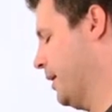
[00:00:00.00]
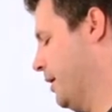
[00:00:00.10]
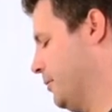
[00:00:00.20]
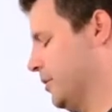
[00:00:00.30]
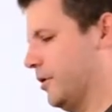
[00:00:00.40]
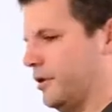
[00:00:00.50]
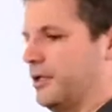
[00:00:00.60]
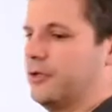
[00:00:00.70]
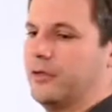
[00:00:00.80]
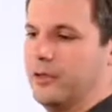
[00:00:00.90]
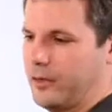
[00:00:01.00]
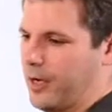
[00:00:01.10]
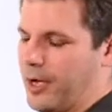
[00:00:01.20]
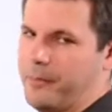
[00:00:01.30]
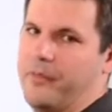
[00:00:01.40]
You do not need to look
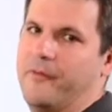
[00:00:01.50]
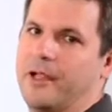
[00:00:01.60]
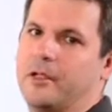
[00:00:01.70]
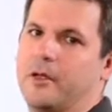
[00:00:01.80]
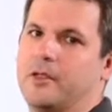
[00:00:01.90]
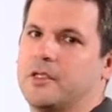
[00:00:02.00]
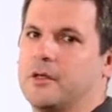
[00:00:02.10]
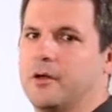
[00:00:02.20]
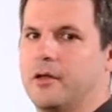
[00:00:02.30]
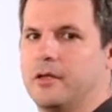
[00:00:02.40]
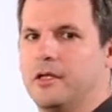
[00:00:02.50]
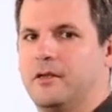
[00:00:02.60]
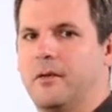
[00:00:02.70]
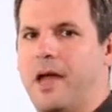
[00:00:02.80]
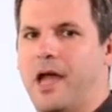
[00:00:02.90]
up the values, you do not
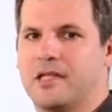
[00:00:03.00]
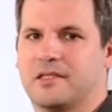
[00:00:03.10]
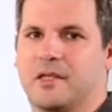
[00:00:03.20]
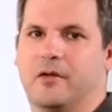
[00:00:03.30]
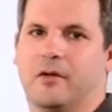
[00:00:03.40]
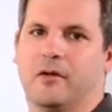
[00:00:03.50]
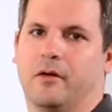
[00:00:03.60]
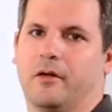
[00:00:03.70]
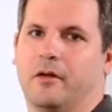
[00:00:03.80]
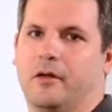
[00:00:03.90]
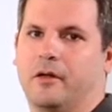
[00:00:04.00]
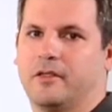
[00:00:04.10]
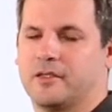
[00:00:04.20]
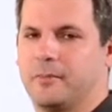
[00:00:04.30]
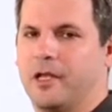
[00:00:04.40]
need to ask your
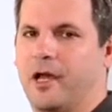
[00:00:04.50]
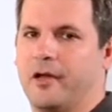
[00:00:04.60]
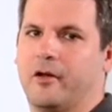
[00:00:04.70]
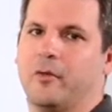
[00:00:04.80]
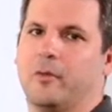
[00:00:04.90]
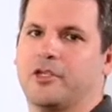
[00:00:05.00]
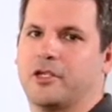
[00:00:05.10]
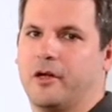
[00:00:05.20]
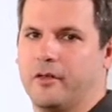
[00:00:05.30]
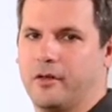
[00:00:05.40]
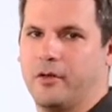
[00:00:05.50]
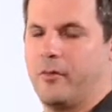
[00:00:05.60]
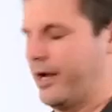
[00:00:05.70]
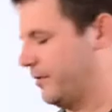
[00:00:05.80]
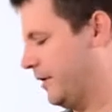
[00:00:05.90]
supplier which are the
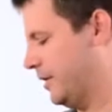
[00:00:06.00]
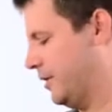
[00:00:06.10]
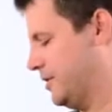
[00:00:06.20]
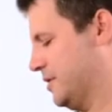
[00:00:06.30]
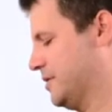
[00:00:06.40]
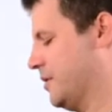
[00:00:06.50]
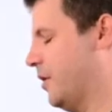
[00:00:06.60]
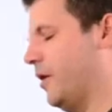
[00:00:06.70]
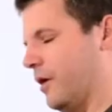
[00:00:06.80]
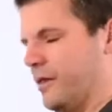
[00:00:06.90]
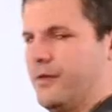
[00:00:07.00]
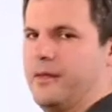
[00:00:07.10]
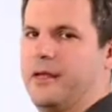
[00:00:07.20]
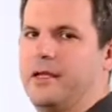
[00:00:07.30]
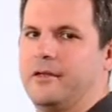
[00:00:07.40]
correct values. It's all in
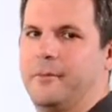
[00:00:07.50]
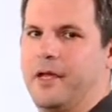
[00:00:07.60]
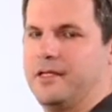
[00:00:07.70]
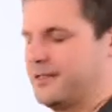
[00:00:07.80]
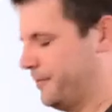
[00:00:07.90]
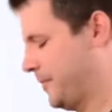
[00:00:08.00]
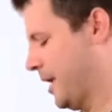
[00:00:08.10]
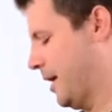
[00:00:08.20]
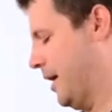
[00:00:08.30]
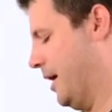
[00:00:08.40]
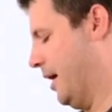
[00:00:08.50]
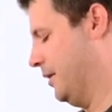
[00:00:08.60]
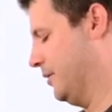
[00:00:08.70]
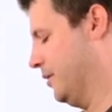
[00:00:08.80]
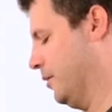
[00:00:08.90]
the database,
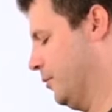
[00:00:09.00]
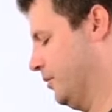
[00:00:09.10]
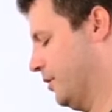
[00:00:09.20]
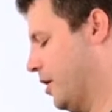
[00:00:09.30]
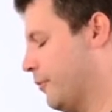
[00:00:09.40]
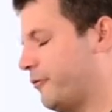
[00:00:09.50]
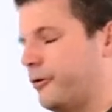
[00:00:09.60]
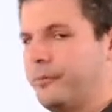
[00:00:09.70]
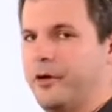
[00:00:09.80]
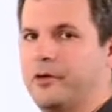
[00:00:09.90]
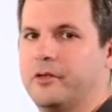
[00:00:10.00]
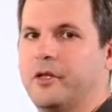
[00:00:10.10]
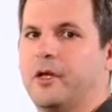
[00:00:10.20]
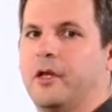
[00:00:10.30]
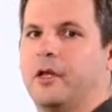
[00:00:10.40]
and with the comfort mode
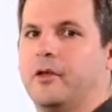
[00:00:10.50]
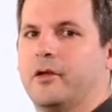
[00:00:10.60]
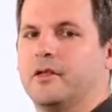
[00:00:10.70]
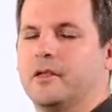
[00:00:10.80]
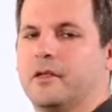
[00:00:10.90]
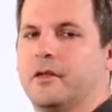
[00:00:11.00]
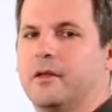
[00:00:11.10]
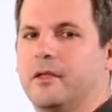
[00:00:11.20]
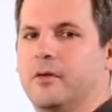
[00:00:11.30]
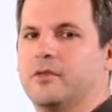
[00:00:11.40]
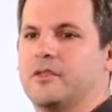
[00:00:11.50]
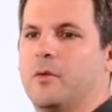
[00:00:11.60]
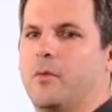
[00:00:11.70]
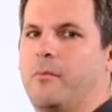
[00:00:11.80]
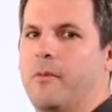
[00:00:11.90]
you can use
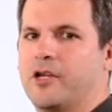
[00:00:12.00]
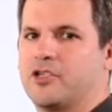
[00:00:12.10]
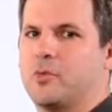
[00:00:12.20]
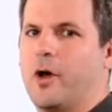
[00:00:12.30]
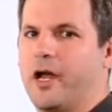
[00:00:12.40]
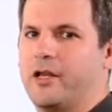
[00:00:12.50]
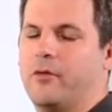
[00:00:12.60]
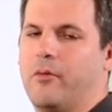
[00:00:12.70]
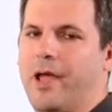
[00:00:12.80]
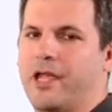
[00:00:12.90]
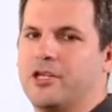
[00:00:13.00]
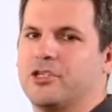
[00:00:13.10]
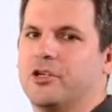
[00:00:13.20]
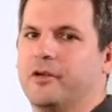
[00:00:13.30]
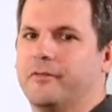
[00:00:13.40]
a much wider
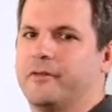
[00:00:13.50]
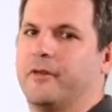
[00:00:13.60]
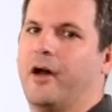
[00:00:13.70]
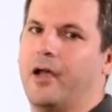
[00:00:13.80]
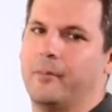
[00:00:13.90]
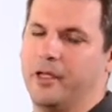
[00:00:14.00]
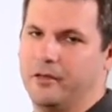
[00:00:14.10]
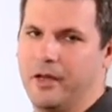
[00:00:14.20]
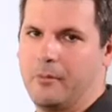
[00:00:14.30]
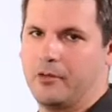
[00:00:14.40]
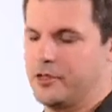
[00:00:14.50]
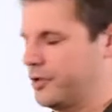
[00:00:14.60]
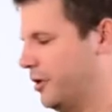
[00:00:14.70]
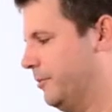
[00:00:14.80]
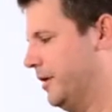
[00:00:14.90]
range of time and
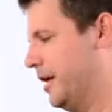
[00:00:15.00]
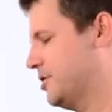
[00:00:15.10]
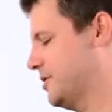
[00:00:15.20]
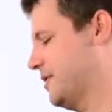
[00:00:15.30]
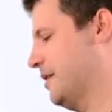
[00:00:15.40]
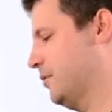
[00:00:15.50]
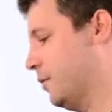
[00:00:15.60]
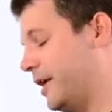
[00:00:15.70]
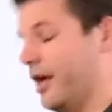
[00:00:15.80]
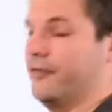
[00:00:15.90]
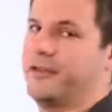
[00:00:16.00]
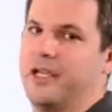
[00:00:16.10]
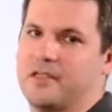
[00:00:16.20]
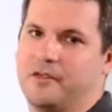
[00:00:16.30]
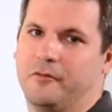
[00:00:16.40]
temperature combination that we have
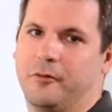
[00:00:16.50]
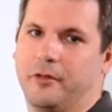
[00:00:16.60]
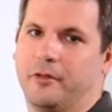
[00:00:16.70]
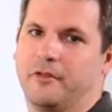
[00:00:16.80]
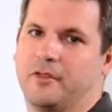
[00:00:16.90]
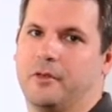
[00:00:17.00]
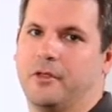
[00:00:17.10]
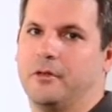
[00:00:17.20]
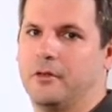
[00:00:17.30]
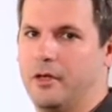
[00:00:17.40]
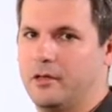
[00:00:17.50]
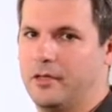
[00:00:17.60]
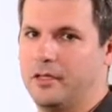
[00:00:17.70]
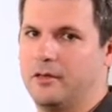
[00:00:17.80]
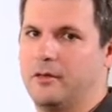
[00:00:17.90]
tested for you. So you do not
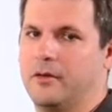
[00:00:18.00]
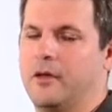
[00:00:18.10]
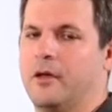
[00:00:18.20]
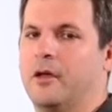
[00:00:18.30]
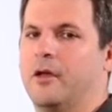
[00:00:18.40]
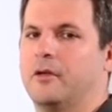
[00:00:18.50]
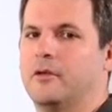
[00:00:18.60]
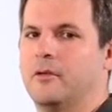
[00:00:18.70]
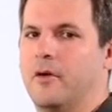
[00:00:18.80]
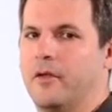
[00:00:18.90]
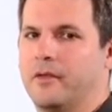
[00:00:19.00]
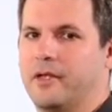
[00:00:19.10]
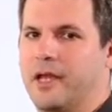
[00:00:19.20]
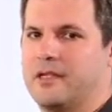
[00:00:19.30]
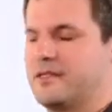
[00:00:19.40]
need to do all the
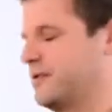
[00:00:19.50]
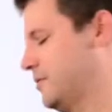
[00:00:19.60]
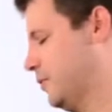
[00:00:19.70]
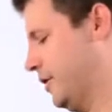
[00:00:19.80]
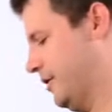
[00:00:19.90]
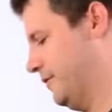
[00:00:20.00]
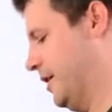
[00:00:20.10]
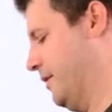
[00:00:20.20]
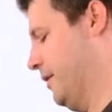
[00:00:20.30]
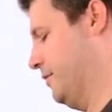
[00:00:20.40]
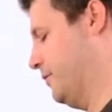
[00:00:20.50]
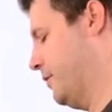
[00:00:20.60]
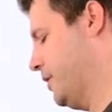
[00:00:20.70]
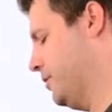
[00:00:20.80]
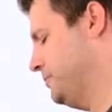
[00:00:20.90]
tests, we have done that
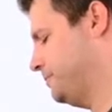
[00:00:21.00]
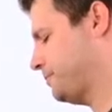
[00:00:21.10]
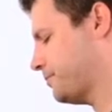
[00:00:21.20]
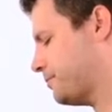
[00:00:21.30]
for you,